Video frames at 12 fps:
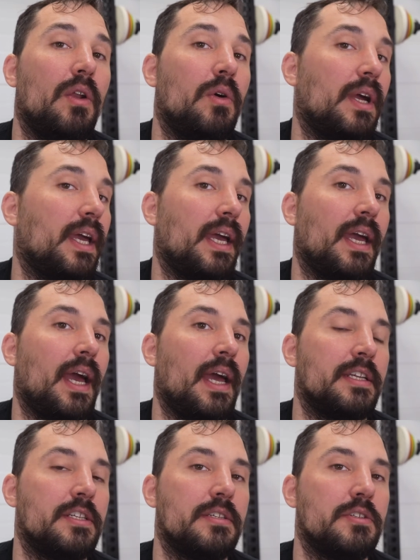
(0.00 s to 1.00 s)
looking
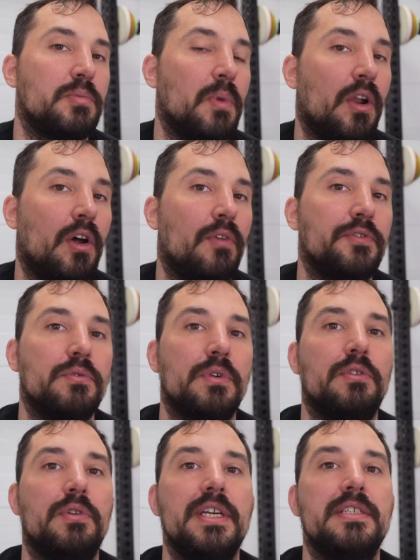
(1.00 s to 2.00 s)
at Smolov to
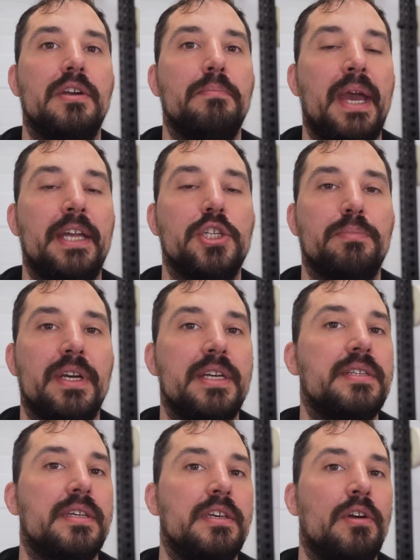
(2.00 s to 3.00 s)
increase your bench
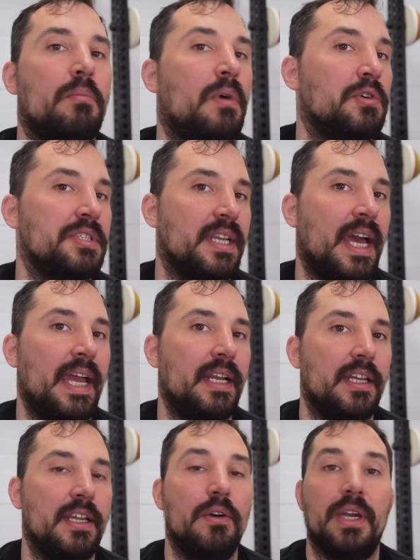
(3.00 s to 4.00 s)
press, you're most
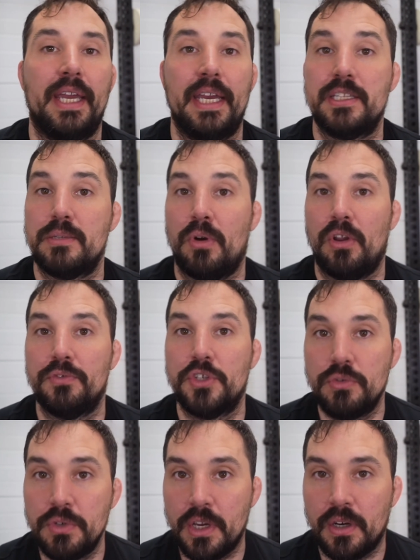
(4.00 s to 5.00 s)
likely looking at Smolov
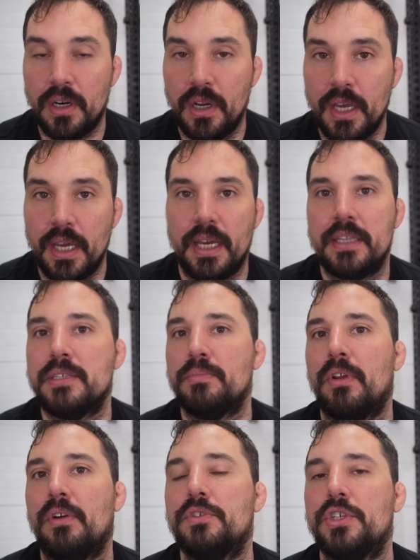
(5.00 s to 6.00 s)
Jr. And
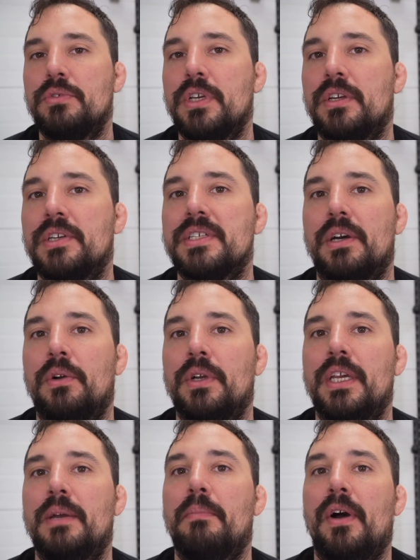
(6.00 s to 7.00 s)
Smolov Jr. is
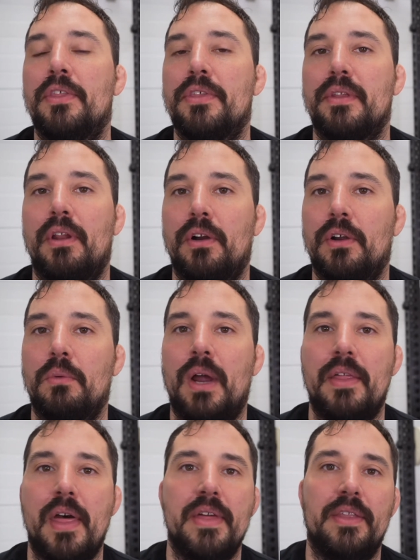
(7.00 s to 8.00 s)
only a month long
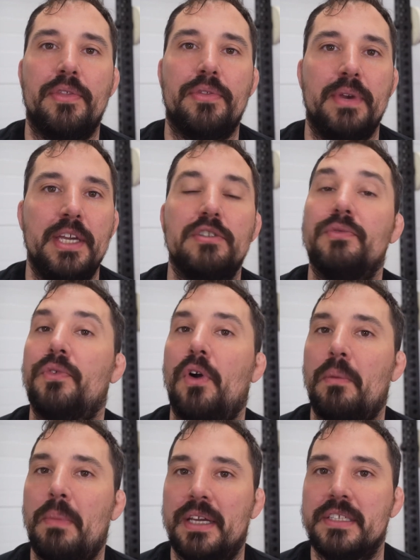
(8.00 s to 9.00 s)
rather than 3 to
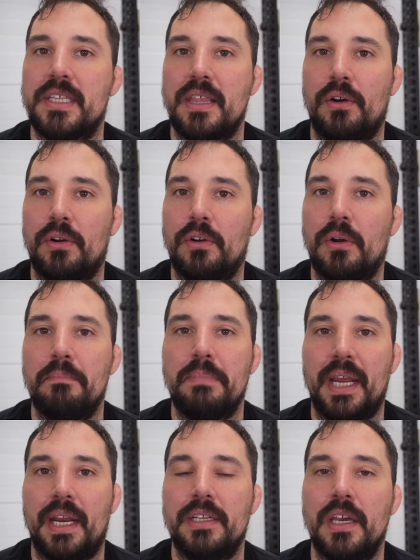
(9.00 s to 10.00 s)
4 months long
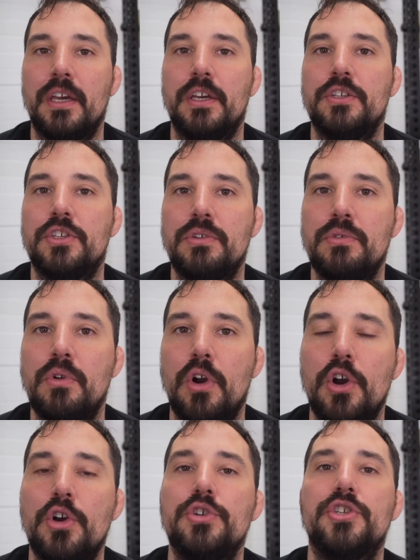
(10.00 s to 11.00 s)
compared
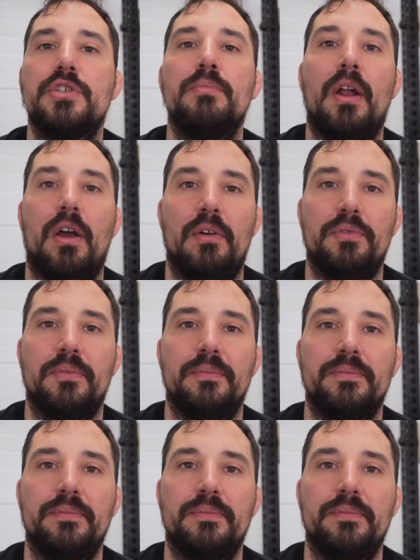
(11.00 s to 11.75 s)
to Smolov.